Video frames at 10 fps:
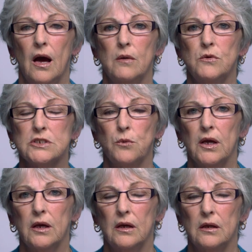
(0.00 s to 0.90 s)
I was
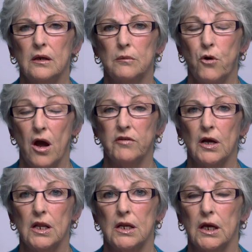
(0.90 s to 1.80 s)
working in a private
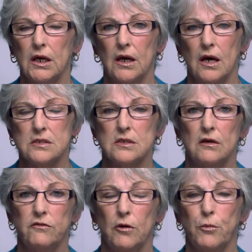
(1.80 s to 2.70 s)
clinic as
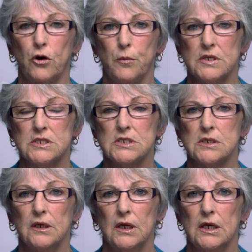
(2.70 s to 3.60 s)
a
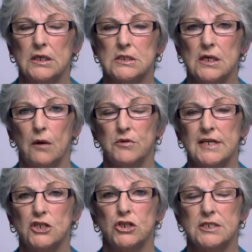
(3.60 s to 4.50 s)
phlebotomist, and I
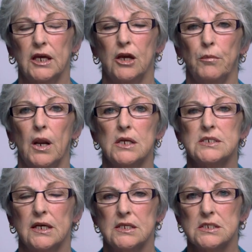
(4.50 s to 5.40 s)
was actually taking
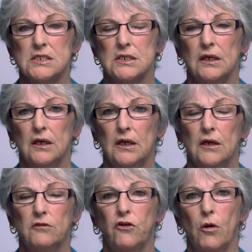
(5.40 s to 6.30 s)
blood tests
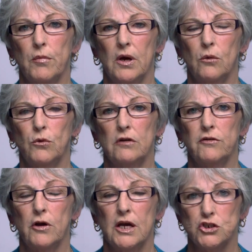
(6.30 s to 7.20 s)
from one of
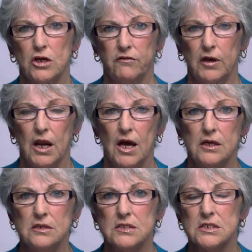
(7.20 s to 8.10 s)
our HIV
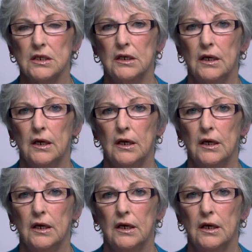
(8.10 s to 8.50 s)
clients.